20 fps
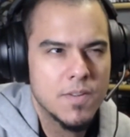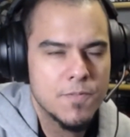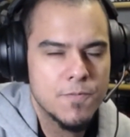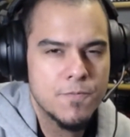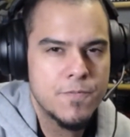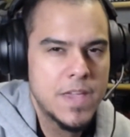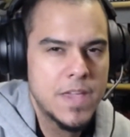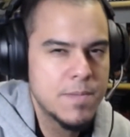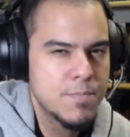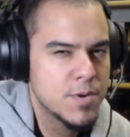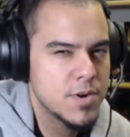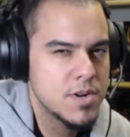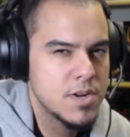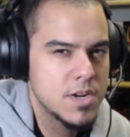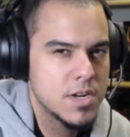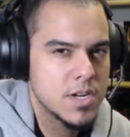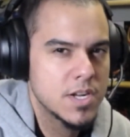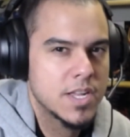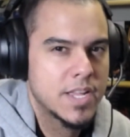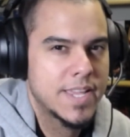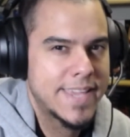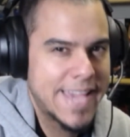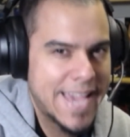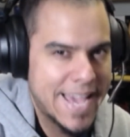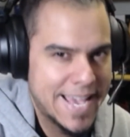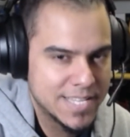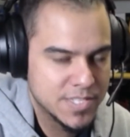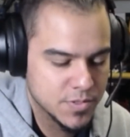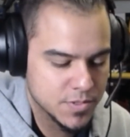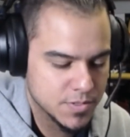
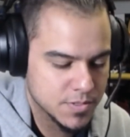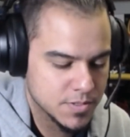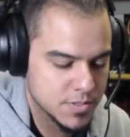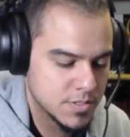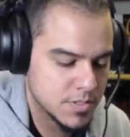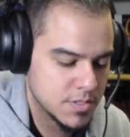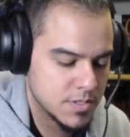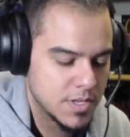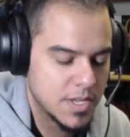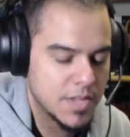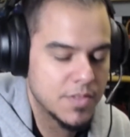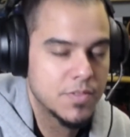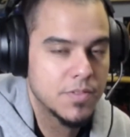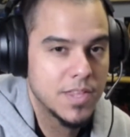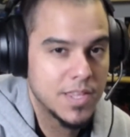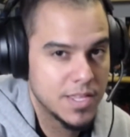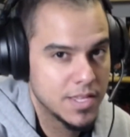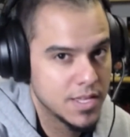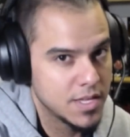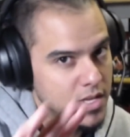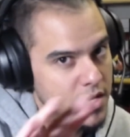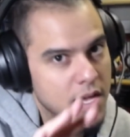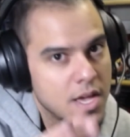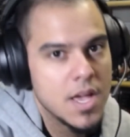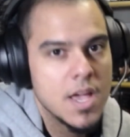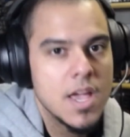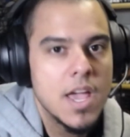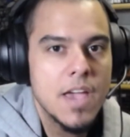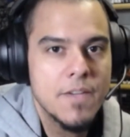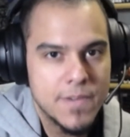Faber-Castell.
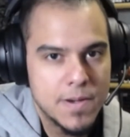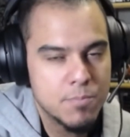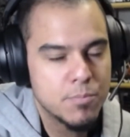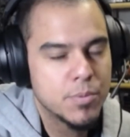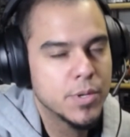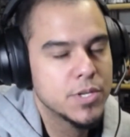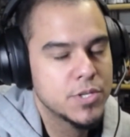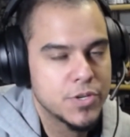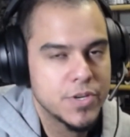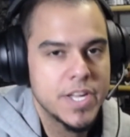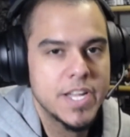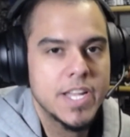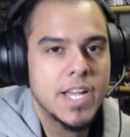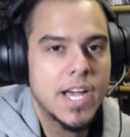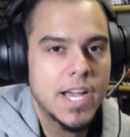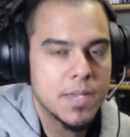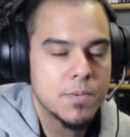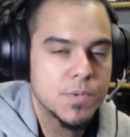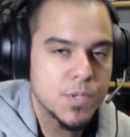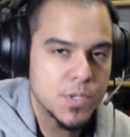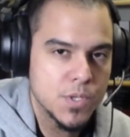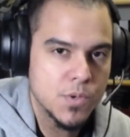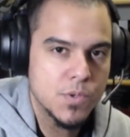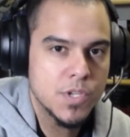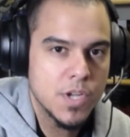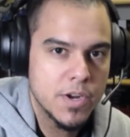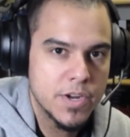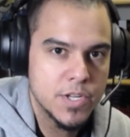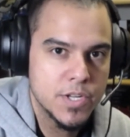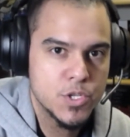If I'm butchering, I am so
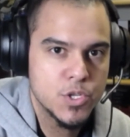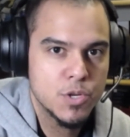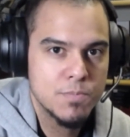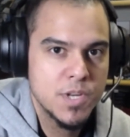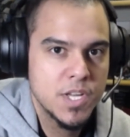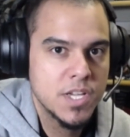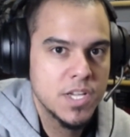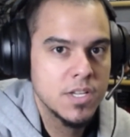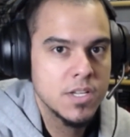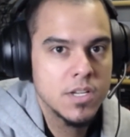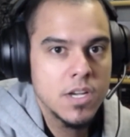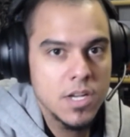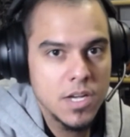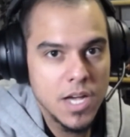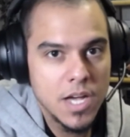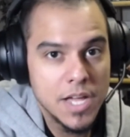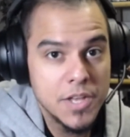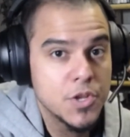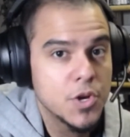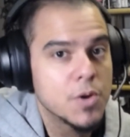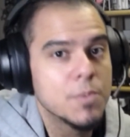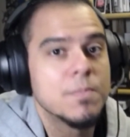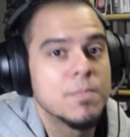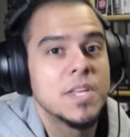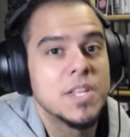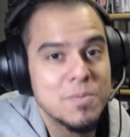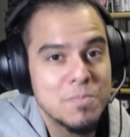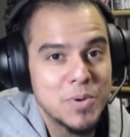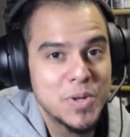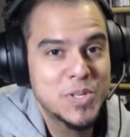sorry, Germany. I don't
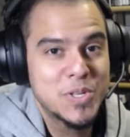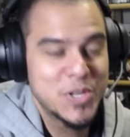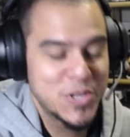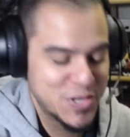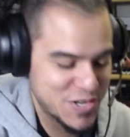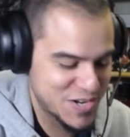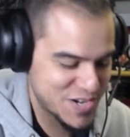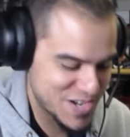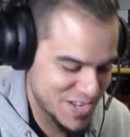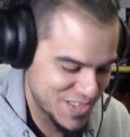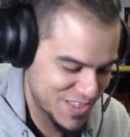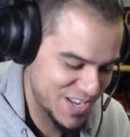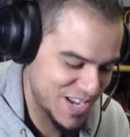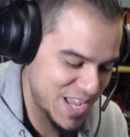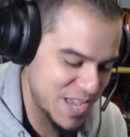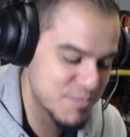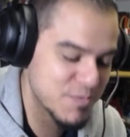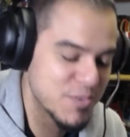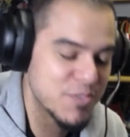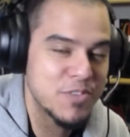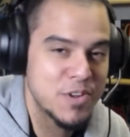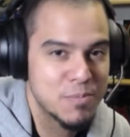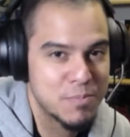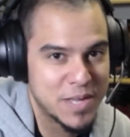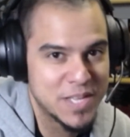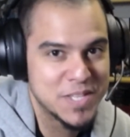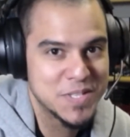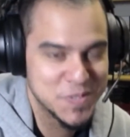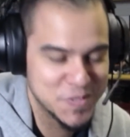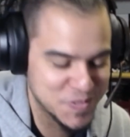mean to butcher the name of your
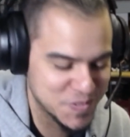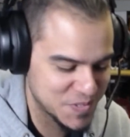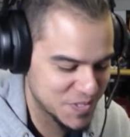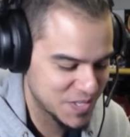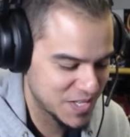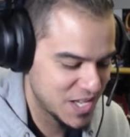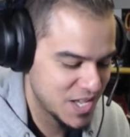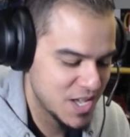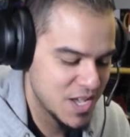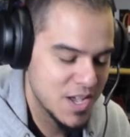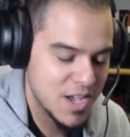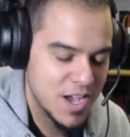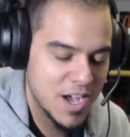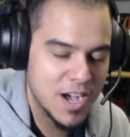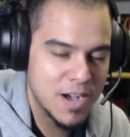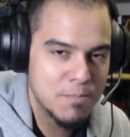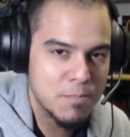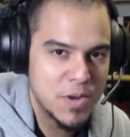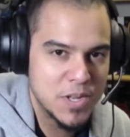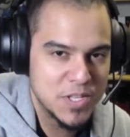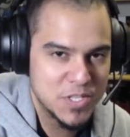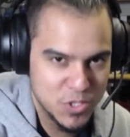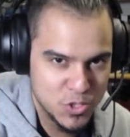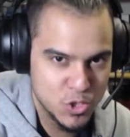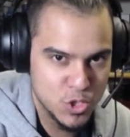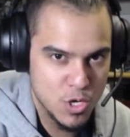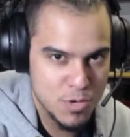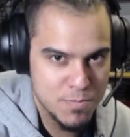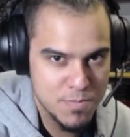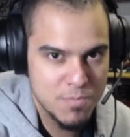pencils, but it's a
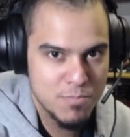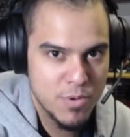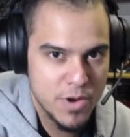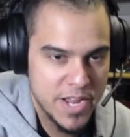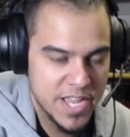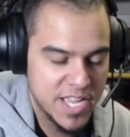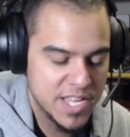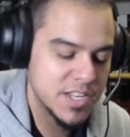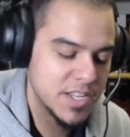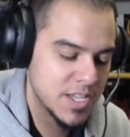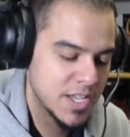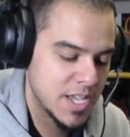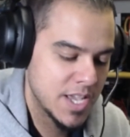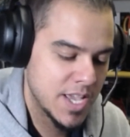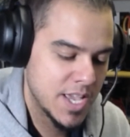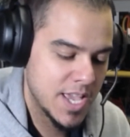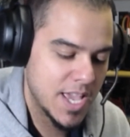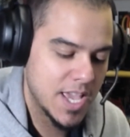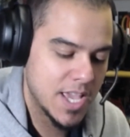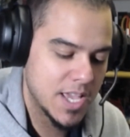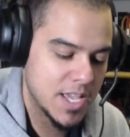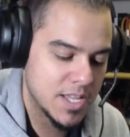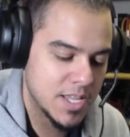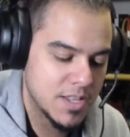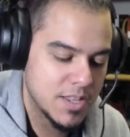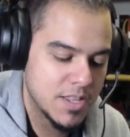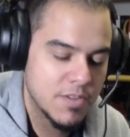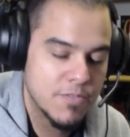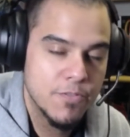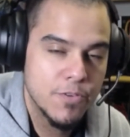German brand,
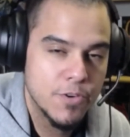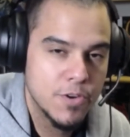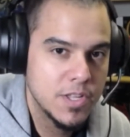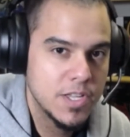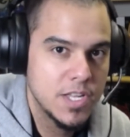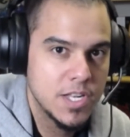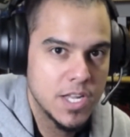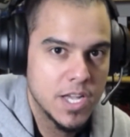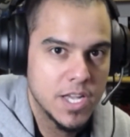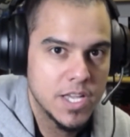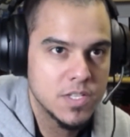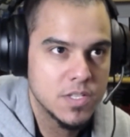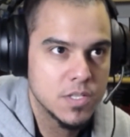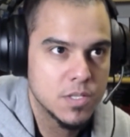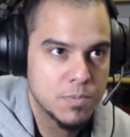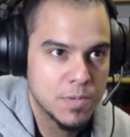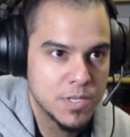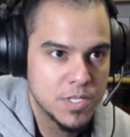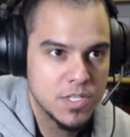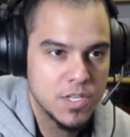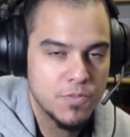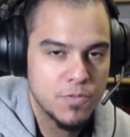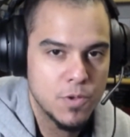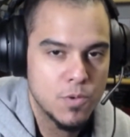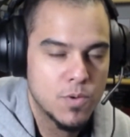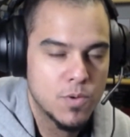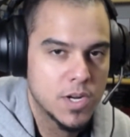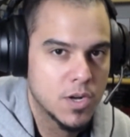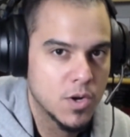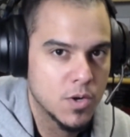and they're really nice, especially if
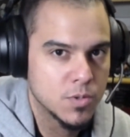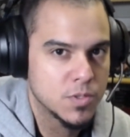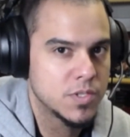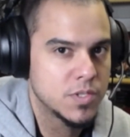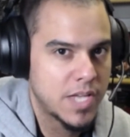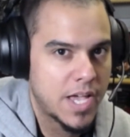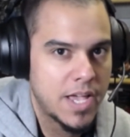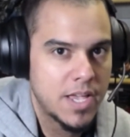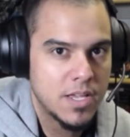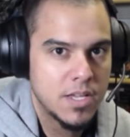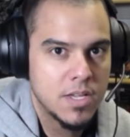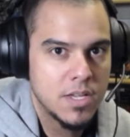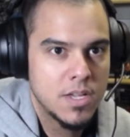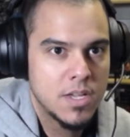you want a whole set.